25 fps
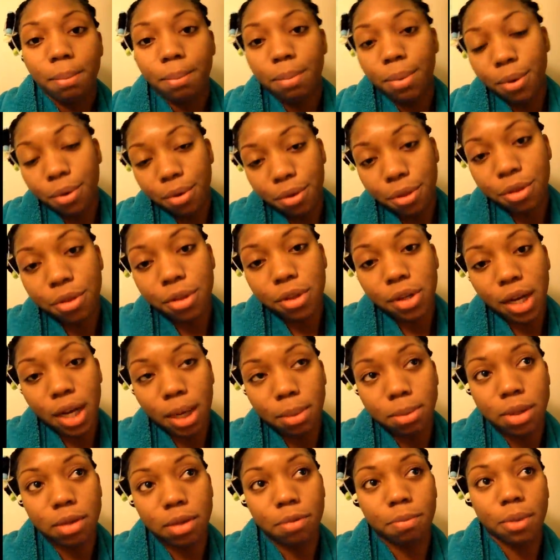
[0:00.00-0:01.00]
Both
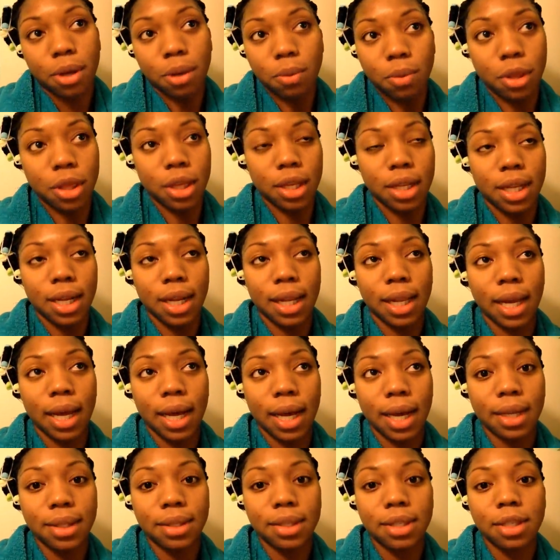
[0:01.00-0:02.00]
times have been within the
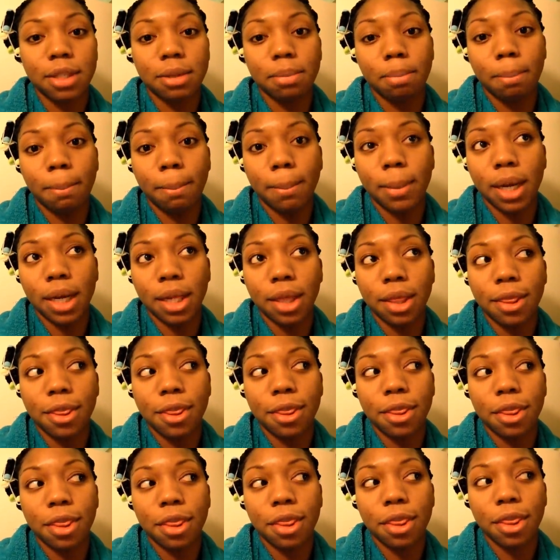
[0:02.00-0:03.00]
last month.
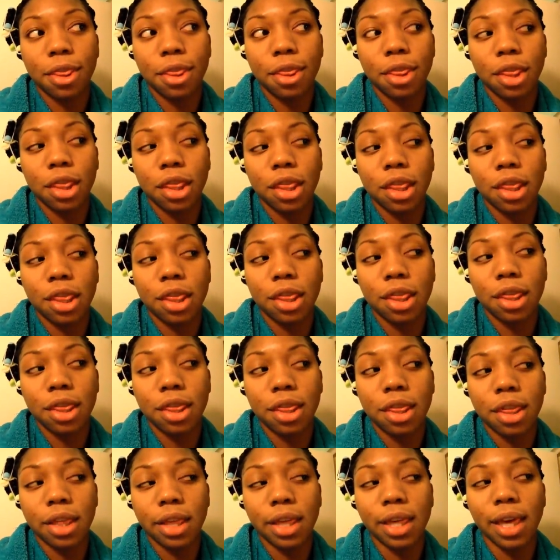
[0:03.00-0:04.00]

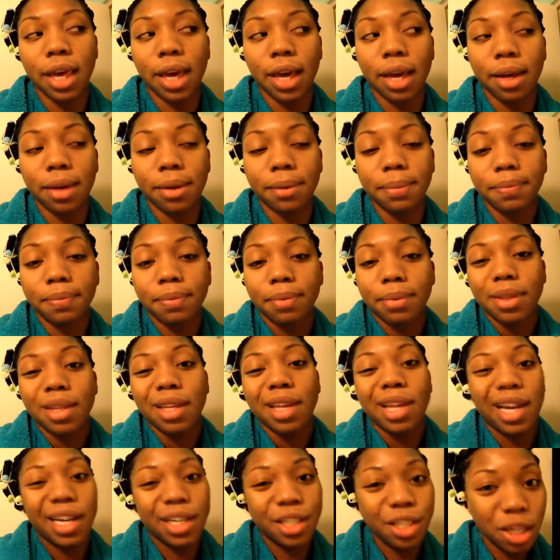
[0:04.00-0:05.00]
Yeah,
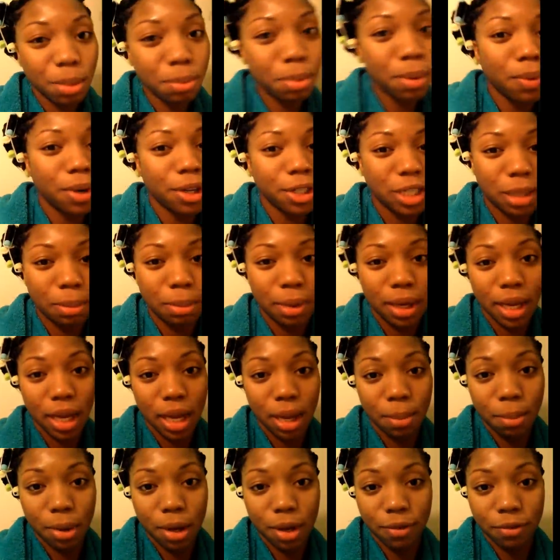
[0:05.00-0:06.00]
I should be washing my
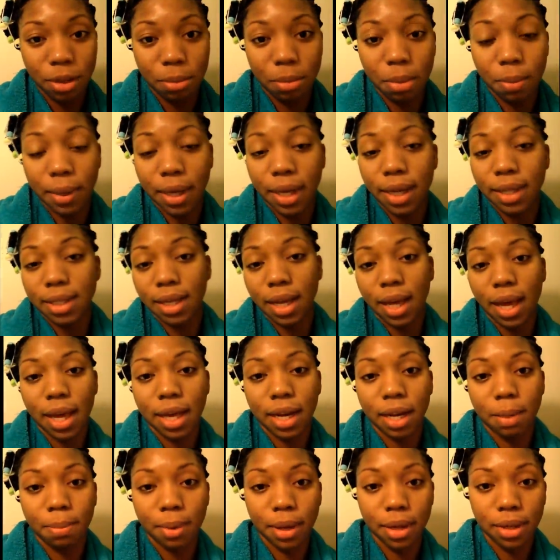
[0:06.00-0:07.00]
hair more often, but because I had
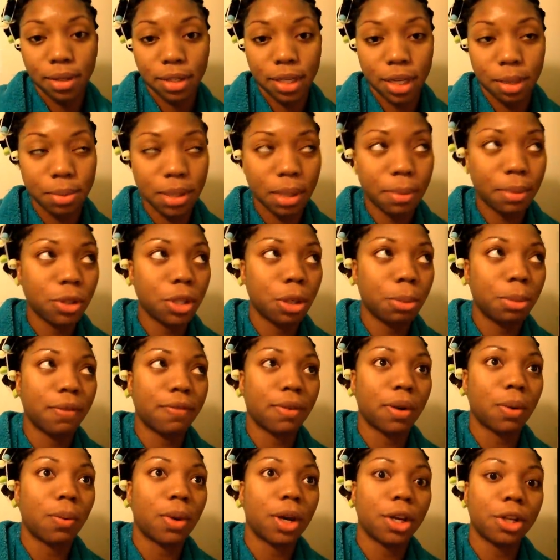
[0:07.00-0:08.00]
it pinned up, someone told me if
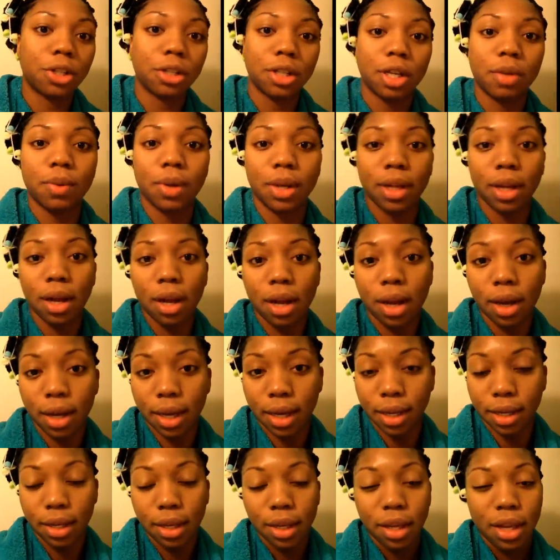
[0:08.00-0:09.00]
I washed it it would lock,
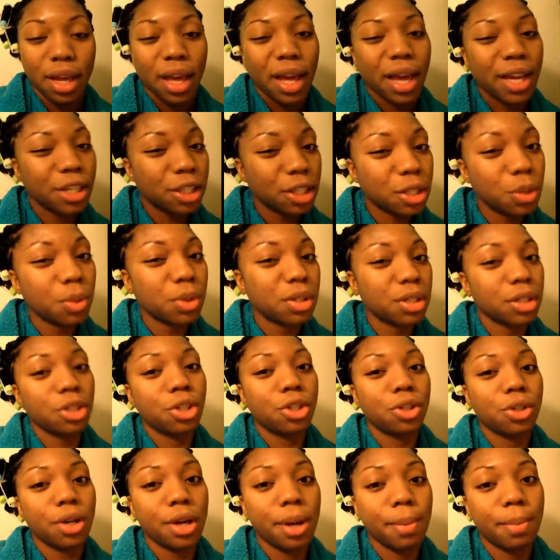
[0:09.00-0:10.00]
and I just wasn't
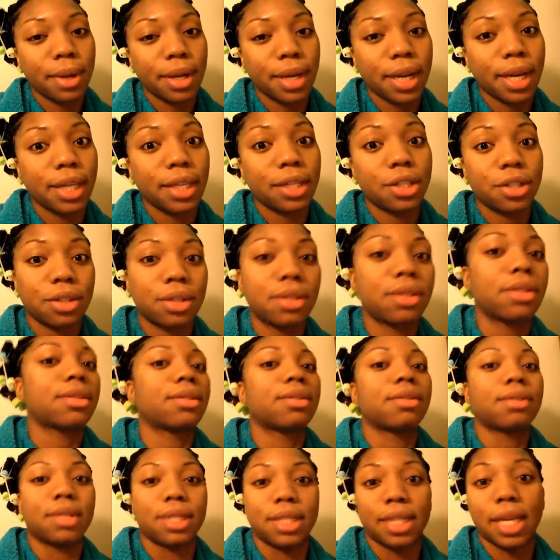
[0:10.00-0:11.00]
sure, but I just
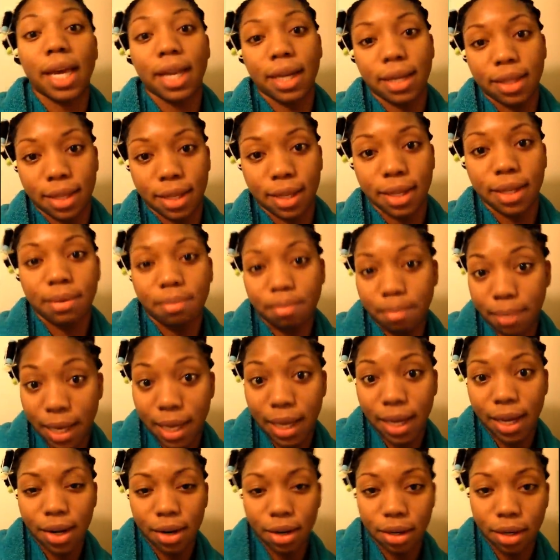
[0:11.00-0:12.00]
decided that my
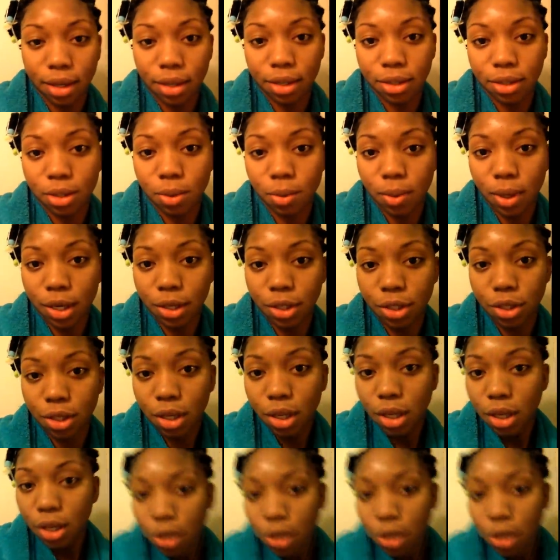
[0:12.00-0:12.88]
hair needed to wash.